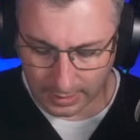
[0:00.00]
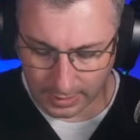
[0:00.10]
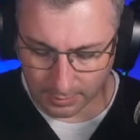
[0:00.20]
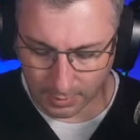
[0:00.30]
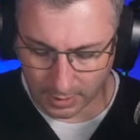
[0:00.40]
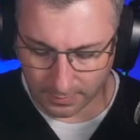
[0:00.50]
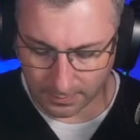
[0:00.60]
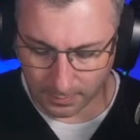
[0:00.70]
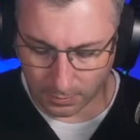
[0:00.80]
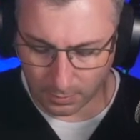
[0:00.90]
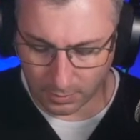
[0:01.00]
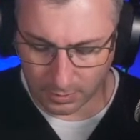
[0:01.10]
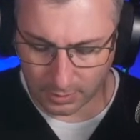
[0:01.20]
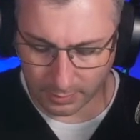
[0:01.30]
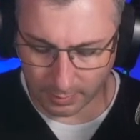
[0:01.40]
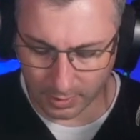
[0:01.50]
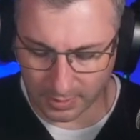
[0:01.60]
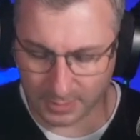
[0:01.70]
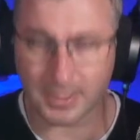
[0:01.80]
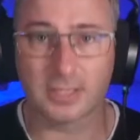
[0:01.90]
Right, 4. So we want to
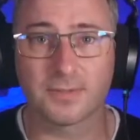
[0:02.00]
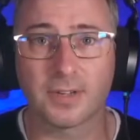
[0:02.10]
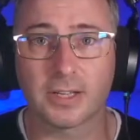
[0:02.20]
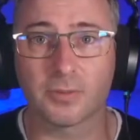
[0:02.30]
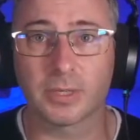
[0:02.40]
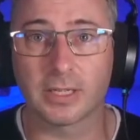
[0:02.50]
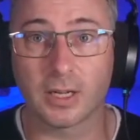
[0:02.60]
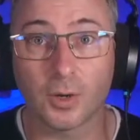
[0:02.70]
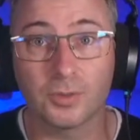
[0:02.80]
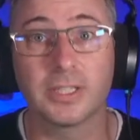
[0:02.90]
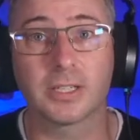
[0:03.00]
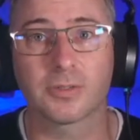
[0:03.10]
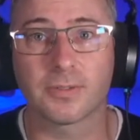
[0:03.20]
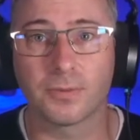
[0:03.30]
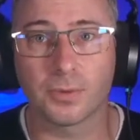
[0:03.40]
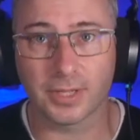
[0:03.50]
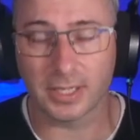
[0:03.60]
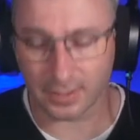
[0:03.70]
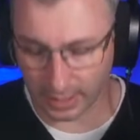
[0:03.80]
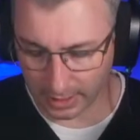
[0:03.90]
specify that we are only answering 4
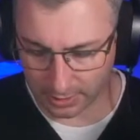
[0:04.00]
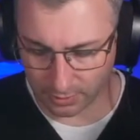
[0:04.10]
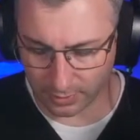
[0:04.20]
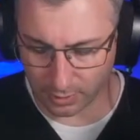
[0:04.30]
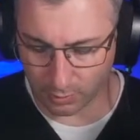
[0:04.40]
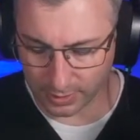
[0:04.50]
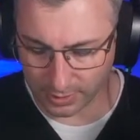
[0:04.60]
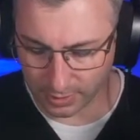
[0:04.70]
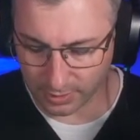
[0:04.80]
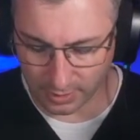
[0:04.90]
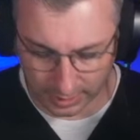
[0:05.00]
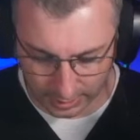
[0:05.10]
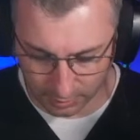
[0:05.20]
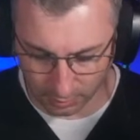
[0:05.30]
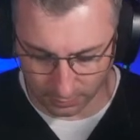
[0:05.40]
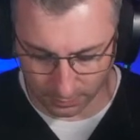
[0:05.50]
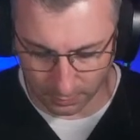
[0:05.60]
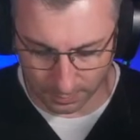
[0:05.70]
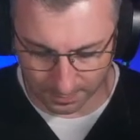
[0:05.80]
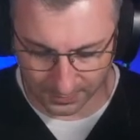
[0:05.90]
things. History questions in note
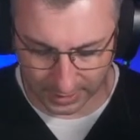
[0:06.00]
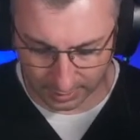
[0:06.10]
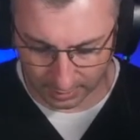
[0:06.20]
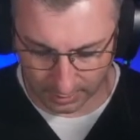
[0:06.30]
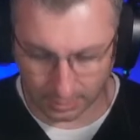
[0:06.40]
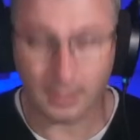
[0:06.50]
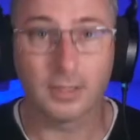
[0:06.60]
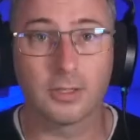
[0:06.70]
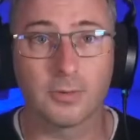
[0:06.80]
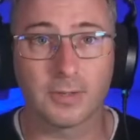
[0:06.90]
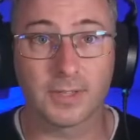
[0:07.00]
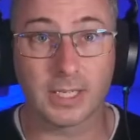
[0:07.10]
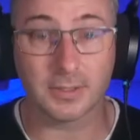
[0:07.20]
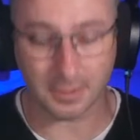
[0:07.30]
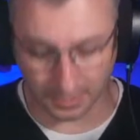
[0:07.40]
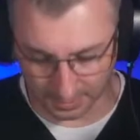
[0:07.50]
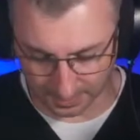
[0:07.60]
form. You ready for the answers?